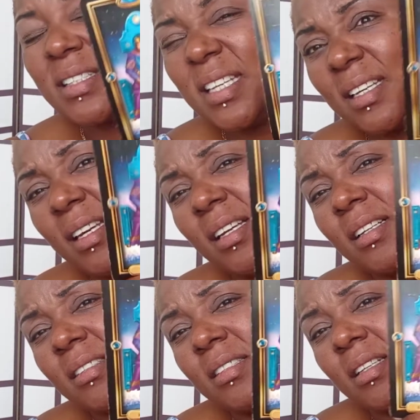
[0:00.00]
T King
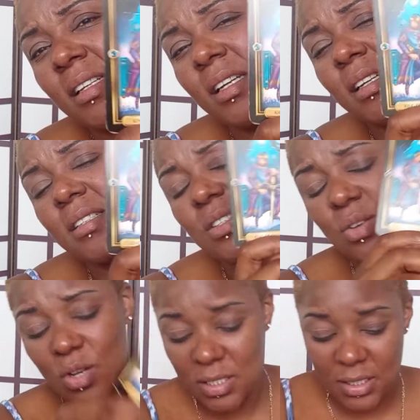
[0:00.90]
of the King of
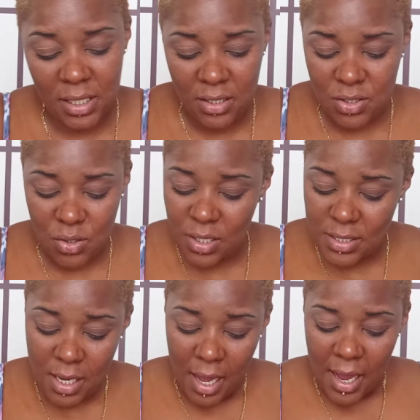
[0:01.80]
Swords. King of
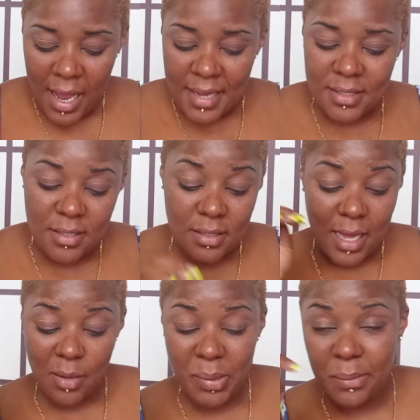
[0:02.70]
Swords is this a
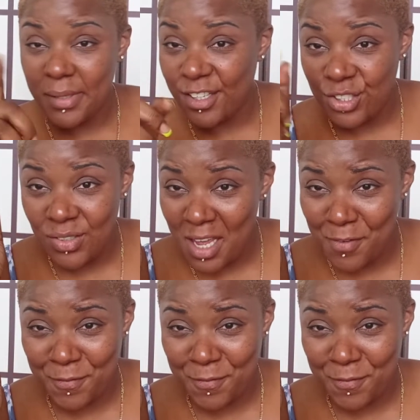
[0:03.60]
lot of people that you not